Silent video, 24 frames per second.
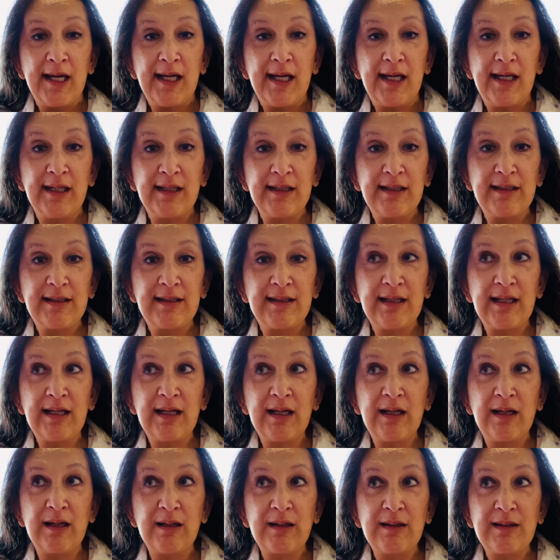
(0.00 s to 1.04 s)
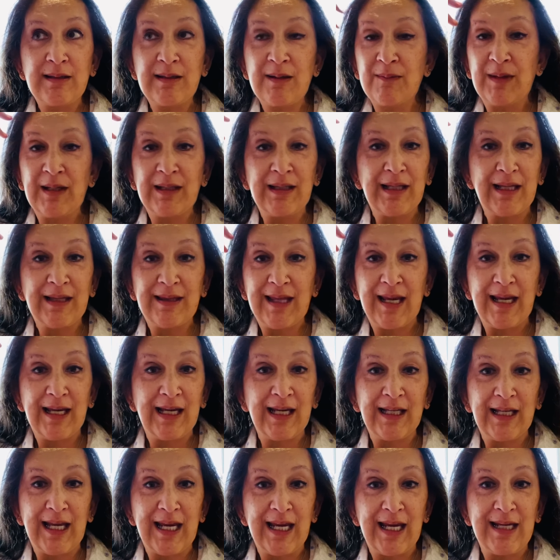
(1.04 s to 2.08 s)
It's something that they
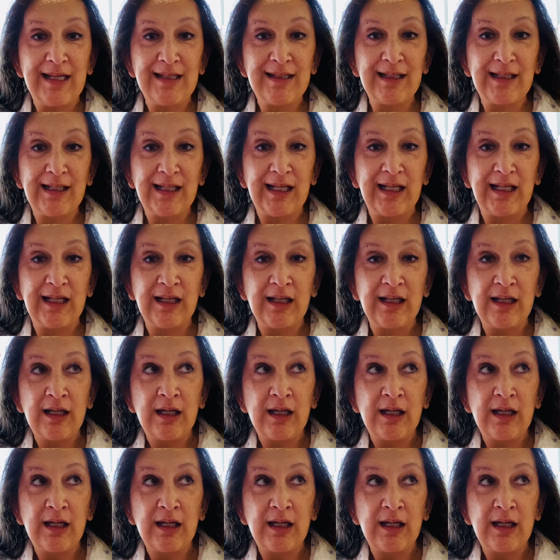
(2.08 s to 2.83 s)
can easily